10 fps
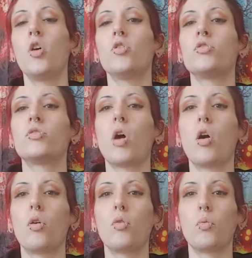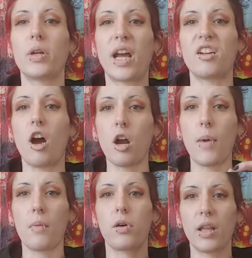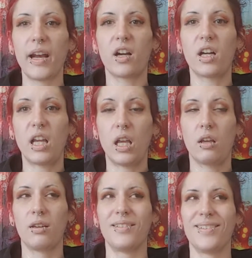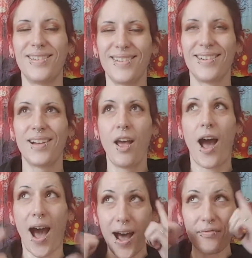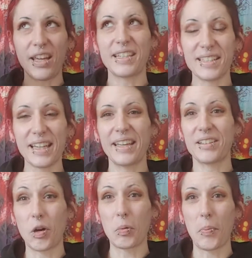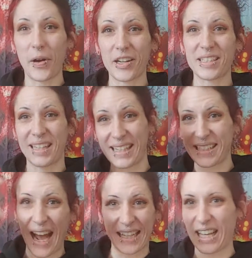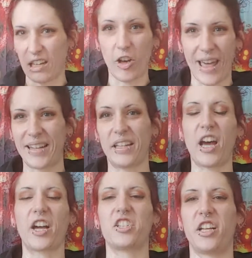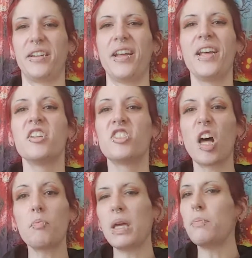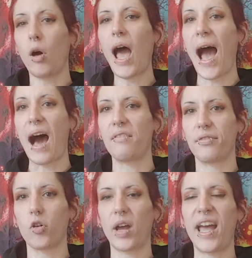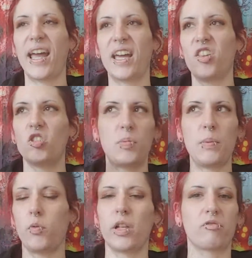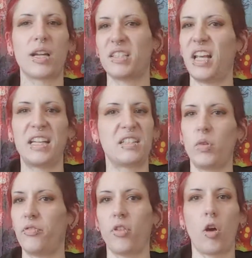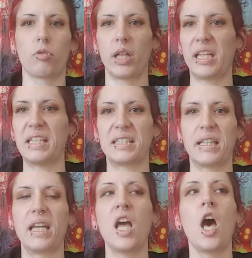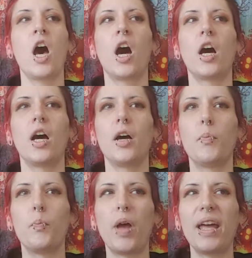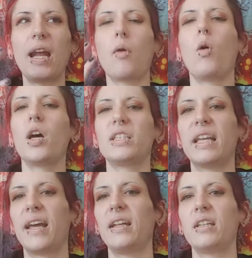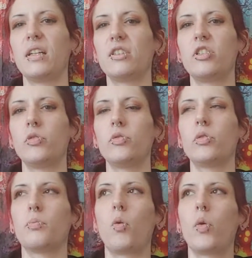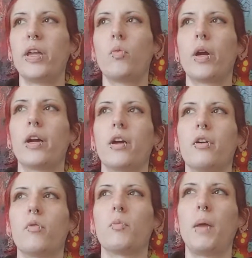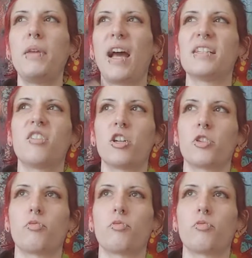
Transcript: So when I talk about polarity, obviously the normal person has not done all that deduction. Some people have, okay? And those people, it resonates and we flow really easily. And I want to get to a point where maybe I start to